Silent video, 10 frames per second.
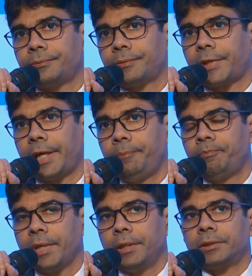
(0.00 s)
Okay,
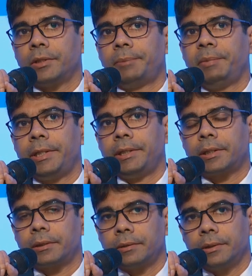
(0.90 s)
so let
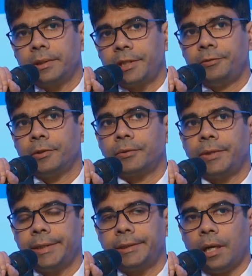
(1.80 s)
me give you a
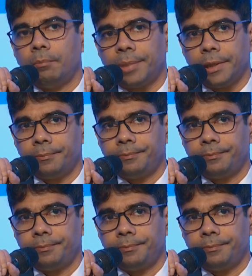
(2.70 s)
good example.